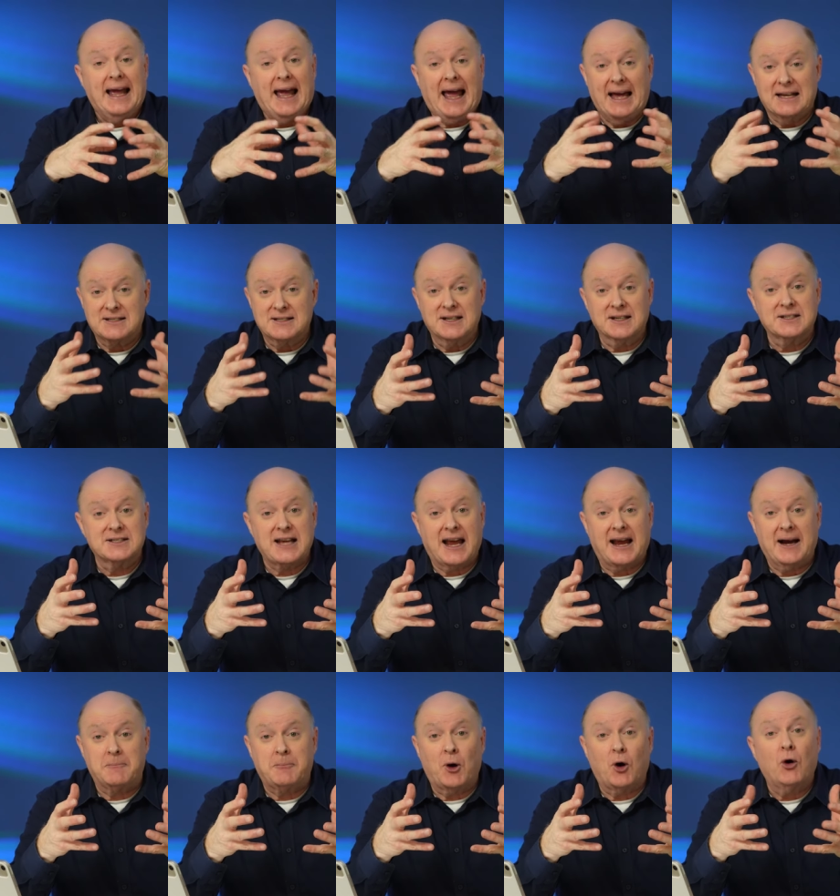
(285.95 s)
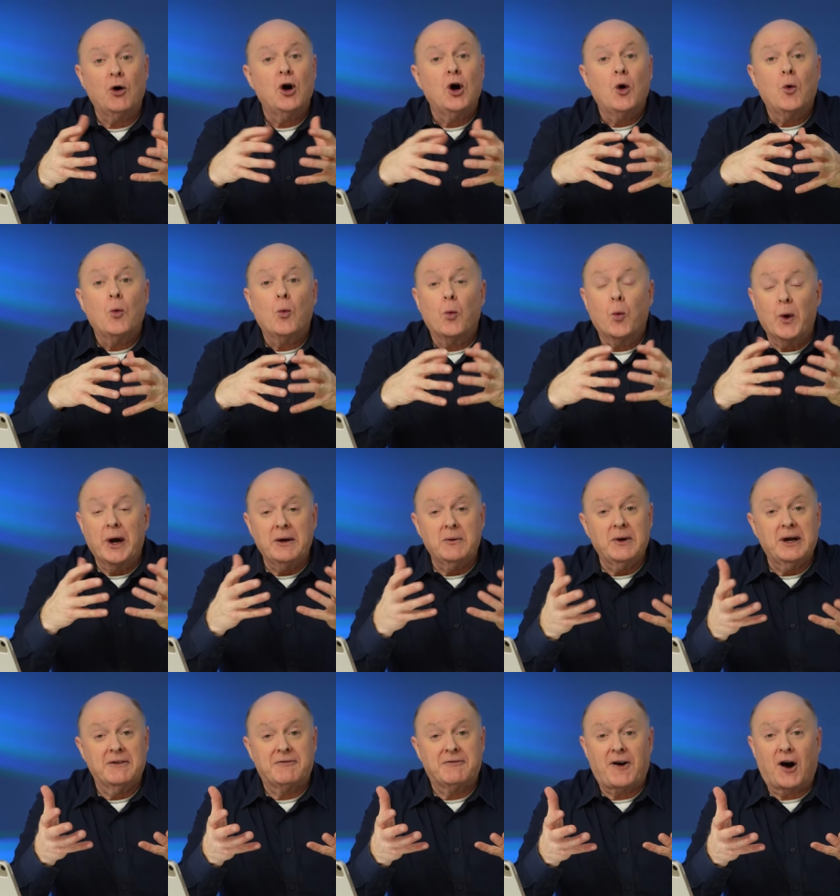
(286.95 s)
as an example,
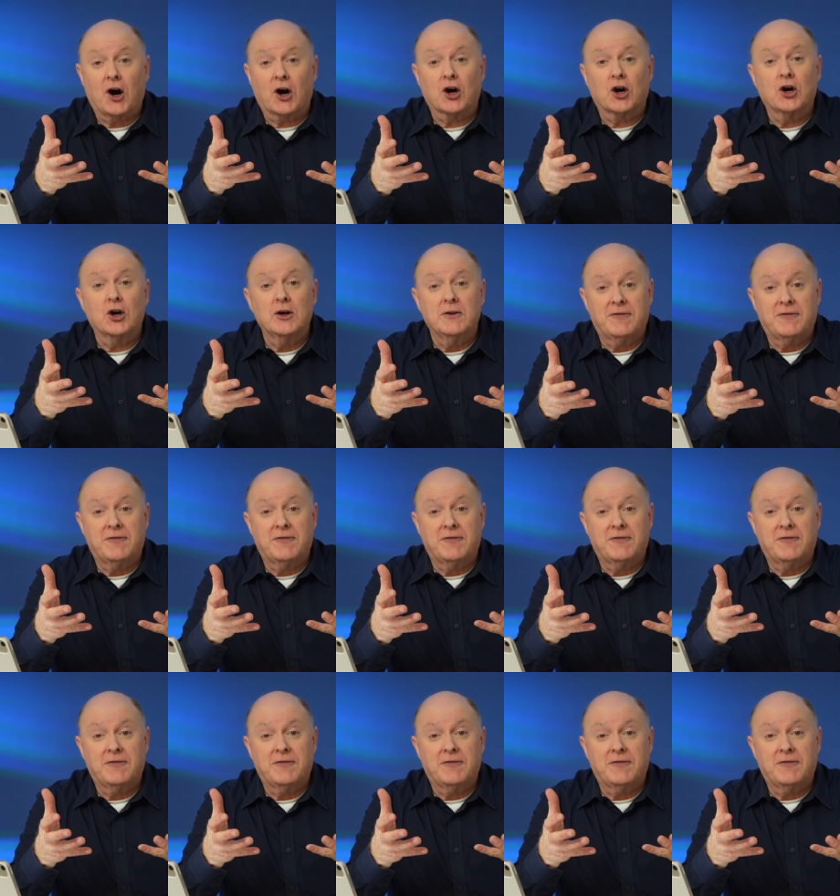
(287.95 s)
if our